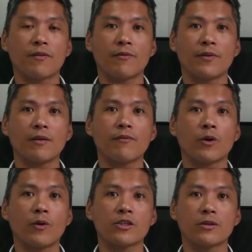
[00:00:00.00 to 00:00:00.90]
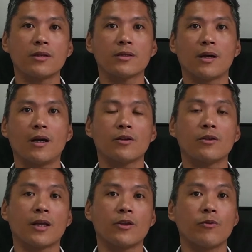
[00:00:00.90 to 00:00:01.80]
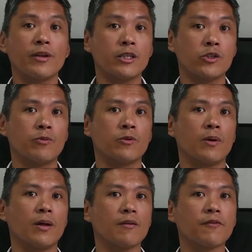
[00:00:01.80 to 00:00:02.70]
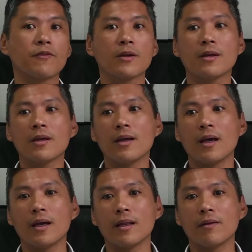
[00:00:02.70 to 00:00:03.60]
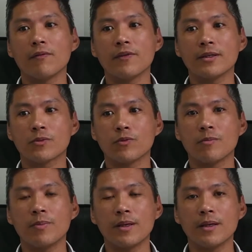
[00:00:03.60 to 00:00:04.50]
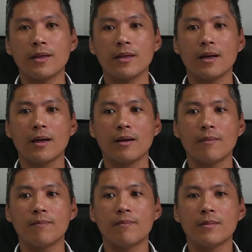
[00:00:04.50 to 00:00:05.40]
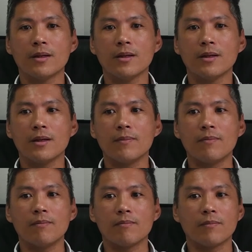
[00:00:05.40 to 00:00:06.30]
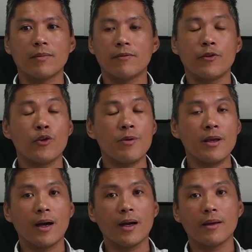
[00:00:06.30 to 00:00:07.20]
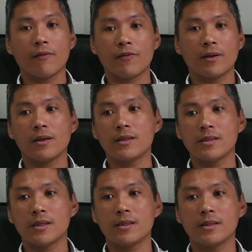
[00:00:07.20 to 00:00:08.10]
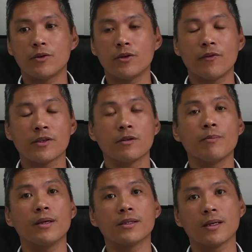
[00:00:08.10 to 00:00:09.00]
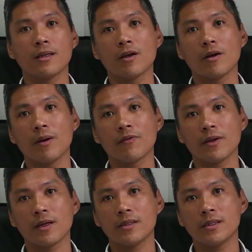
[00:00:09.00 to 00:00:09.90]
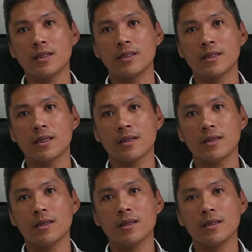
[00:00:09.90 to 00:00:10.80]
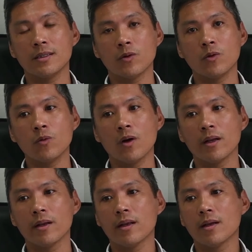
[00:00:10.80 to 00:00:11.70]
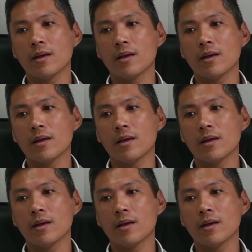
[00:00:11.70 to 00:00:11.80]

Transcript: I think the question is how can you redistribute wealth? And this would be um, the UBI, I think, is, is universal basic income. I think is is, uh, is a good one.